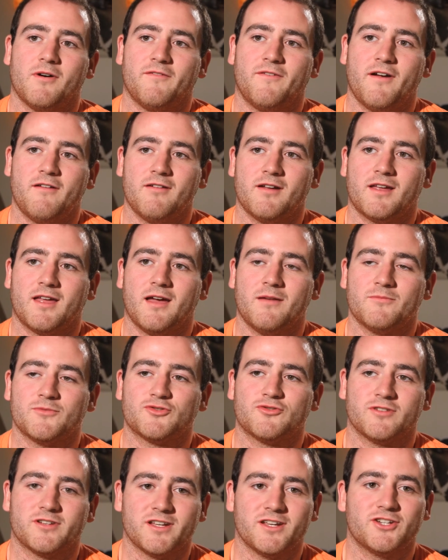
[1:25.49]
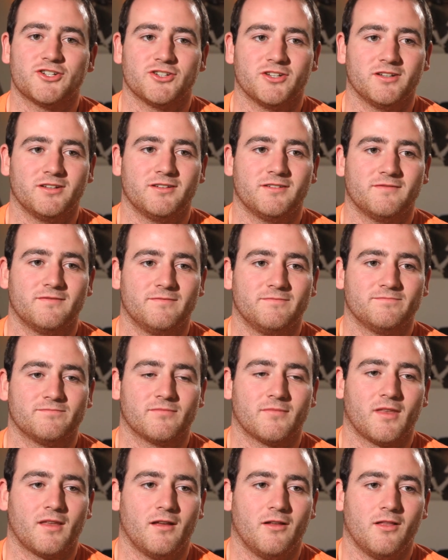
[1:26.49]
My favourite camp tradition,
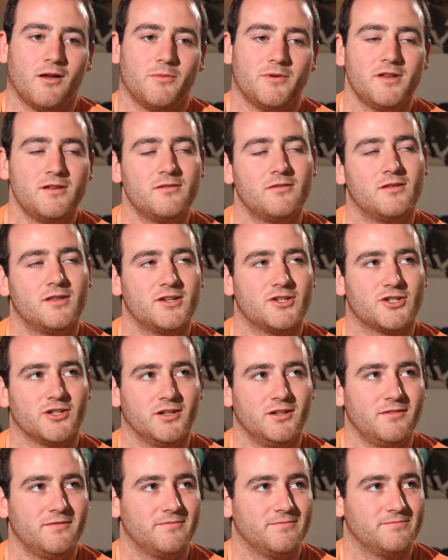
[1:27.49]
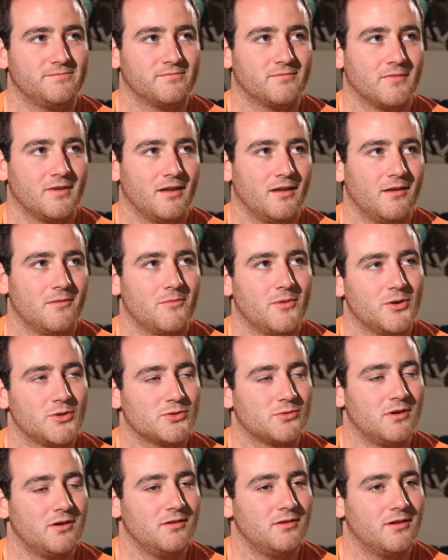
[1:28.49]
although we didn't do it this year,
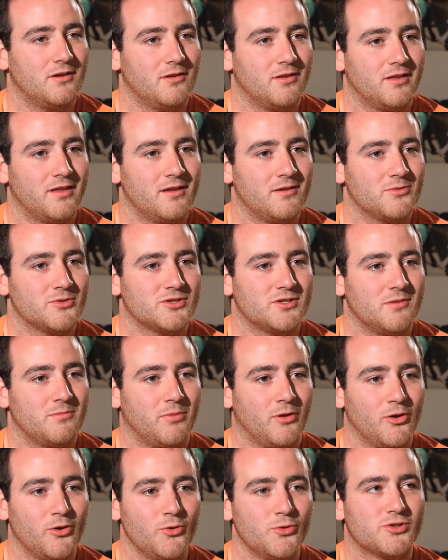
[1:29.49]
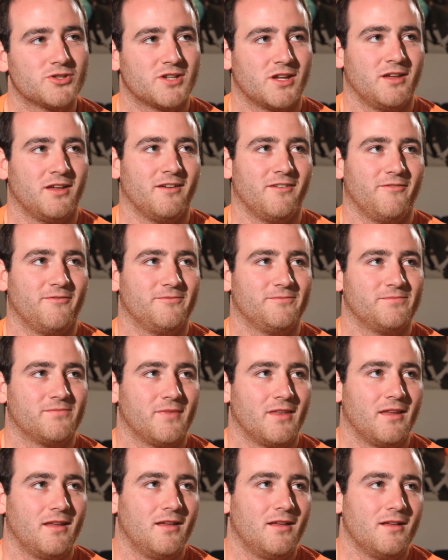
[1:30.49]
but it was the blue skit.
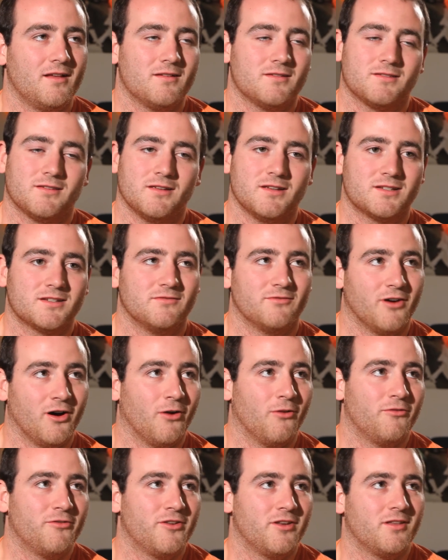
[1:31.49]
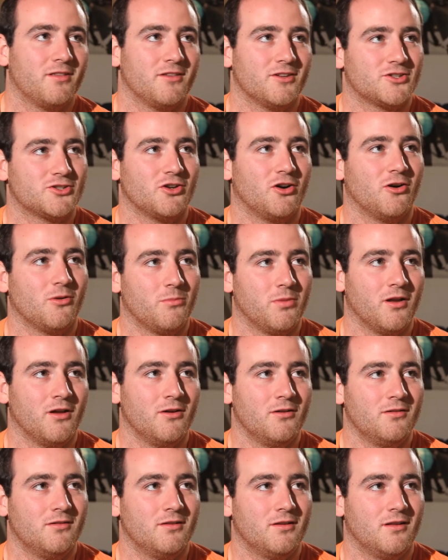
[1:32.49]
So this involved the song
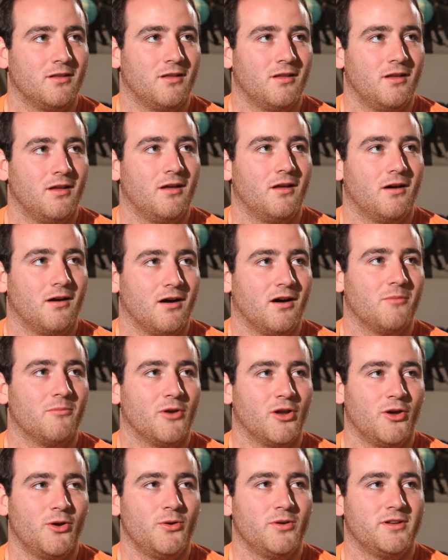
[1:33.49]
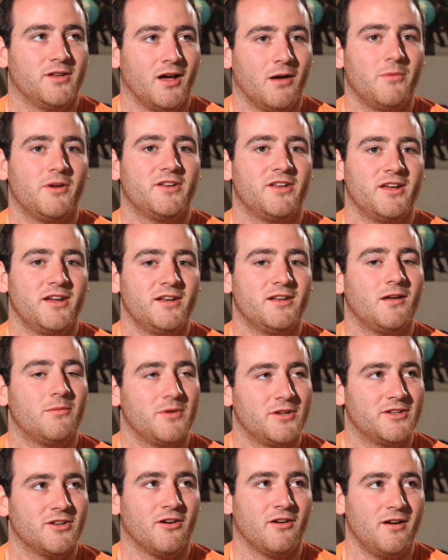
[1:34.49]
Blue, I'm Blue, Dubba Dee
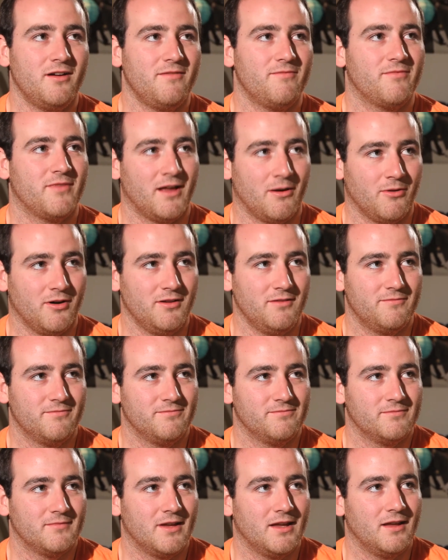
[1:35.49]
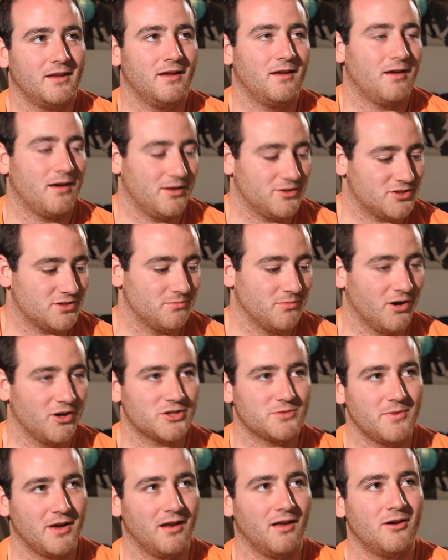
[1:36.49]
Dubba Die, that one, and some
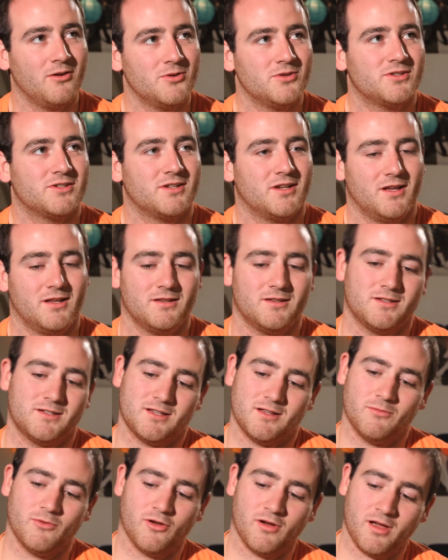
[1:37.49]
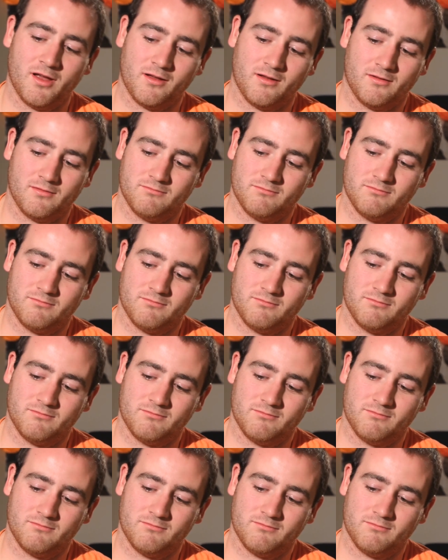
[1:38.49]
marshmallows and some, like,